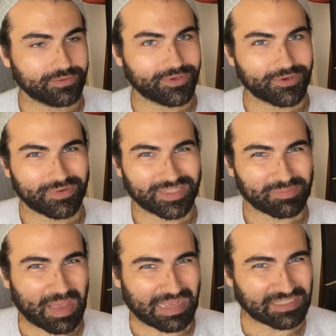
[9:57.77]
who
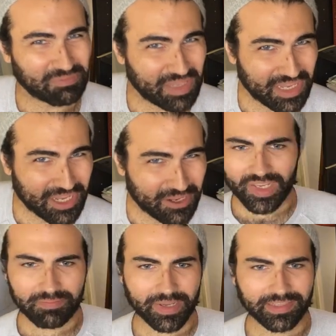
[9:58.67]
respects me.
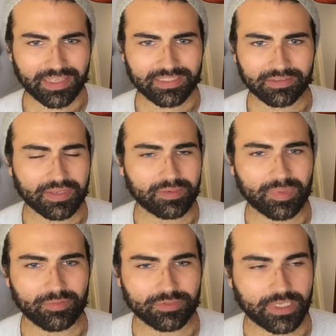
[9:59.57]
In my case, I've had
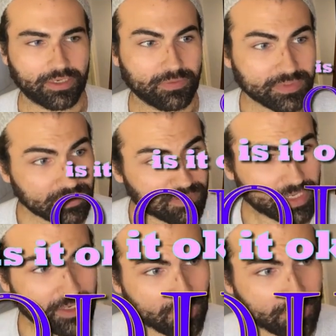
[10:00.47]
people say, oh, is it
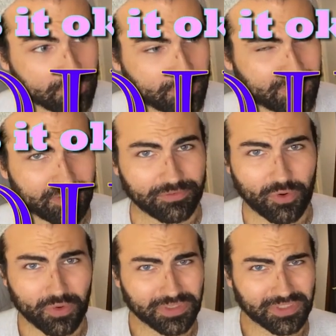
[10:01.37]
okay to call you queen? Of
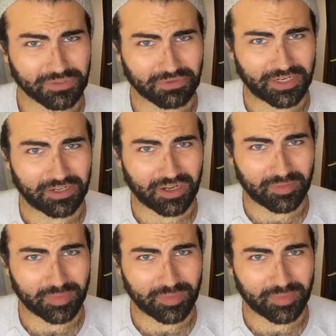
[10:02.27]
course it's okay to call